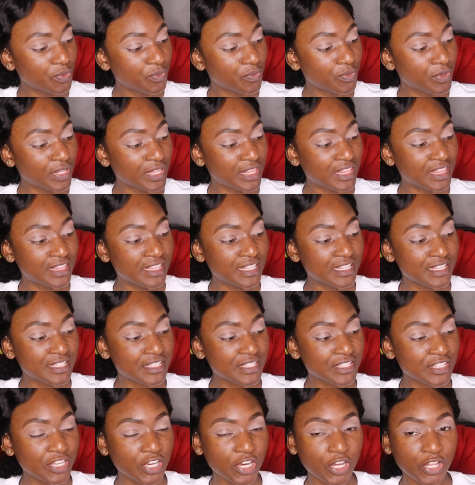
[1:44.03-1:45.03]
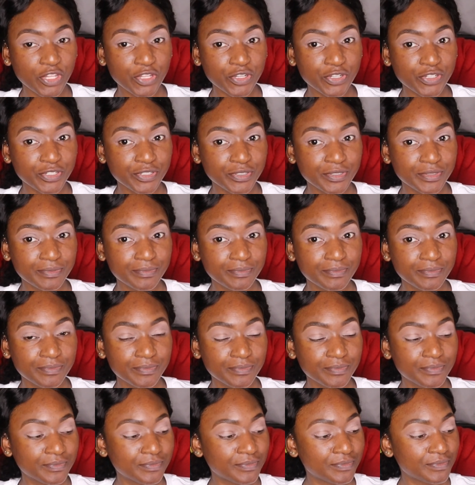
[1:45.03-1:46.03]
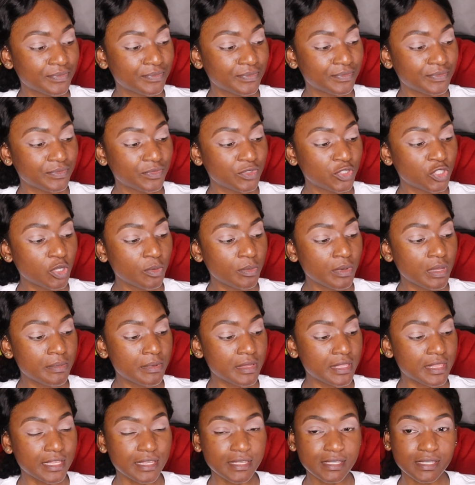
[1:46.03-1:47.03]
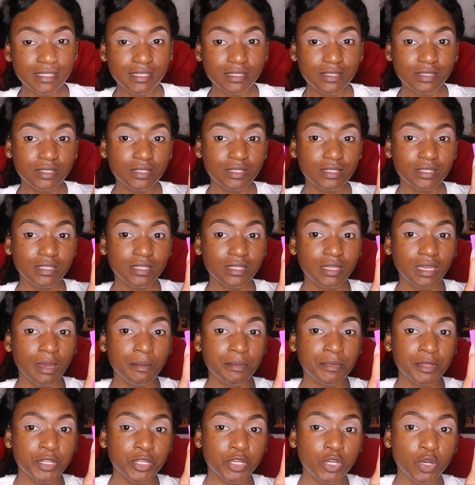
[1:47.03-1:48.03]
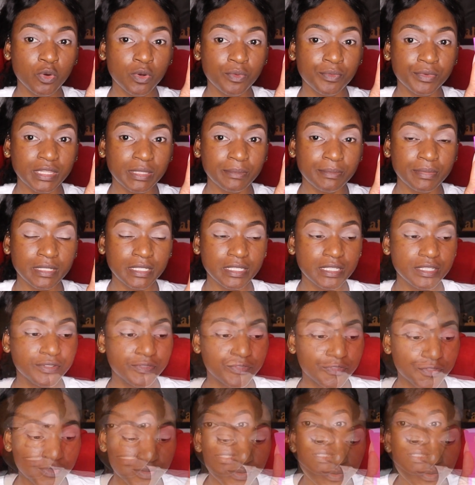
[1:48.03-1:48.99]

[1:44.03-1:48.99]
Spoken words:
with this color. No, maybe this. I'm gonna go in with the Believe.